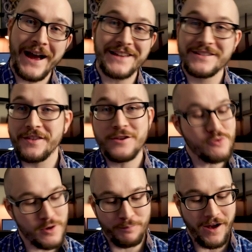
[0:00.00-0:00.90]
pets that
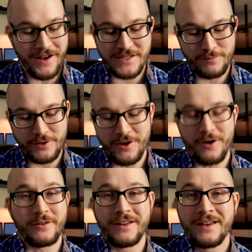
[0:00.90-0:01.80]
you could possibly
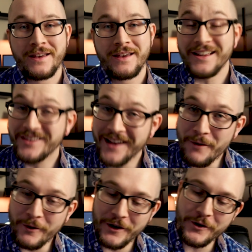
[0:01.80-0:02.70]
own. And
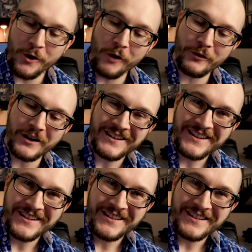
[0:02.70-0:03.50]
today we're going to go over